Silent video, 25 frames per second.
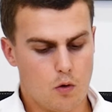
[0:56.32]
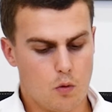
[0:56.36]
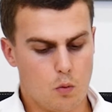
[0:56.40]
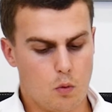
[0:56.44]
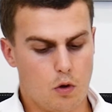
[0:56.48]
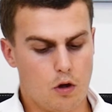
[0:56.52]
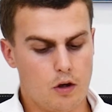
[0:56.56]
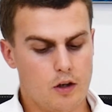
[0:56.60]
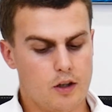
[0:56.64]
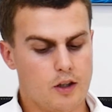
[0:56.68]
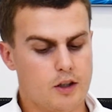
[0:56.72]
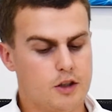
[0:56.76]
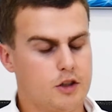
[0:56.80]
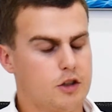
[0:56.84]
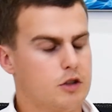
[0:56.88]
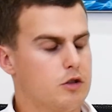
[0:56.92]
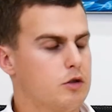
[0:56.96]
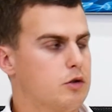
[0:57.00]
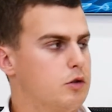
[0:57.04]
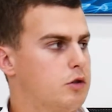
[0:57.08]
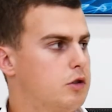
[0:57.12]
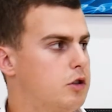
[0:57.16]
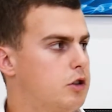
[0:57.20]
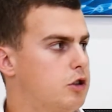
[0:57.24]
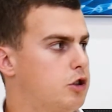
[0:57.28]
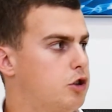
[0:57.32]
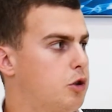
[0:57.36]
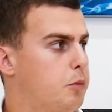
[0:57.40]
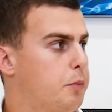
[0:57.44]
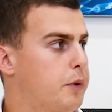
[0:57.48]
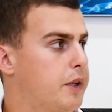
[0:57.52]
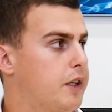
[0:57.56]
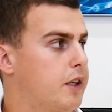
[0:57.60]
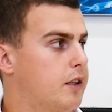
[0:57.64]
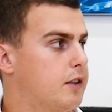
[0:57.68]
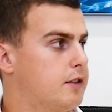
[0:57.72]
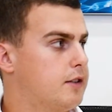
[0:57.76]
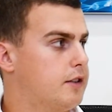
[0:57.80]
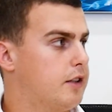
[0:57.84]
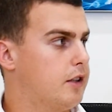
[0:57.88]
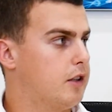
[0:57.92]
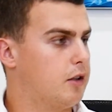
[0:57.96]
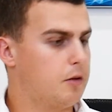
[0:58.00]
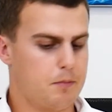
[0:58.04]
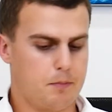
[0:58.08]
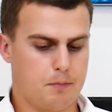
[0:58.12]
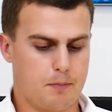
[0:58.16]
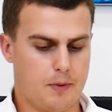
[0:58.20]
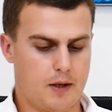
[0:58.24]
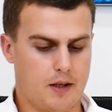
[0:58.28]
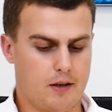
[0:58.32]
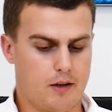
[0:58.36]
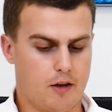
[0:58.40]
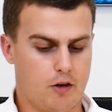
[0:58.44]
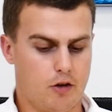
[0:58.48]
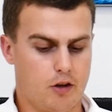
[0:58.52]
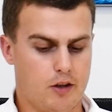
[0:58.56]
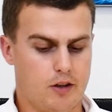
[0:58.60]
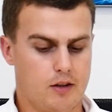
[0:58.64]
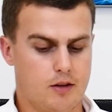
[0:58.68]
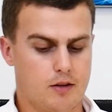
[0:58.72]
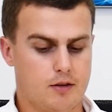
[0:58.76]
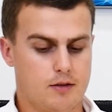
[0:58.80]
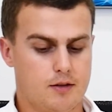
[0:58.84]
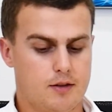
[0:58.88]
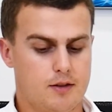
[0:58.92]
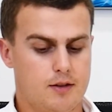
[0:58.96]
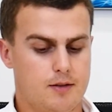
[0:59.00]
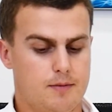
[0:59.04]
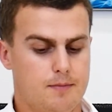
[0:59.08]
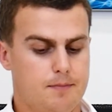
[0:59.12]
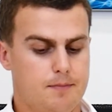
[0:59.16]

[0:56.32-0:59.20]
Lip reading: What issues should be considered by directors?